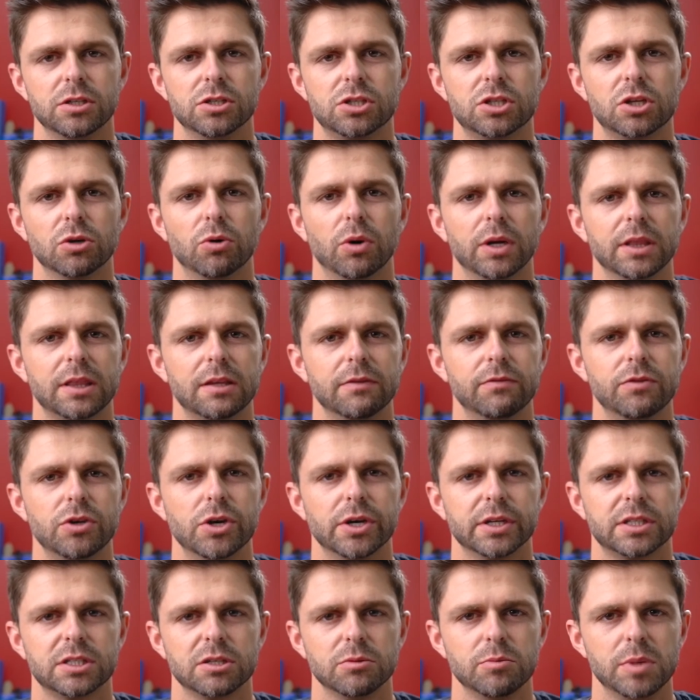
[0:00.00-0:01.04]
You still want the
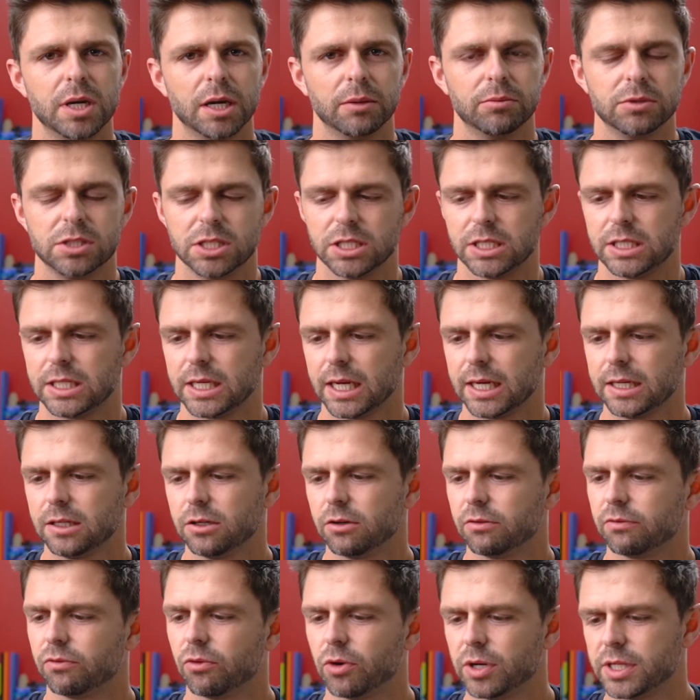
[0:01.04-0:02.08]
viewer to be able to hear
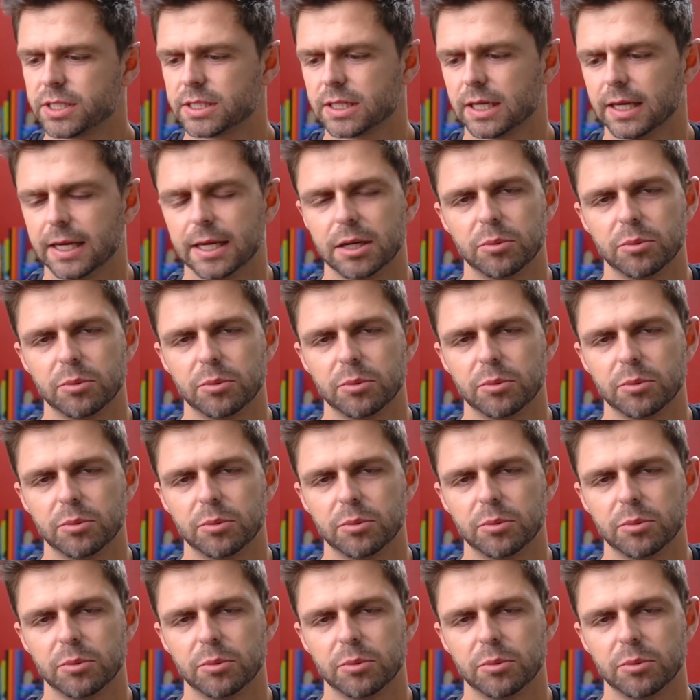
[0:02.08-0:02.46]
your voice,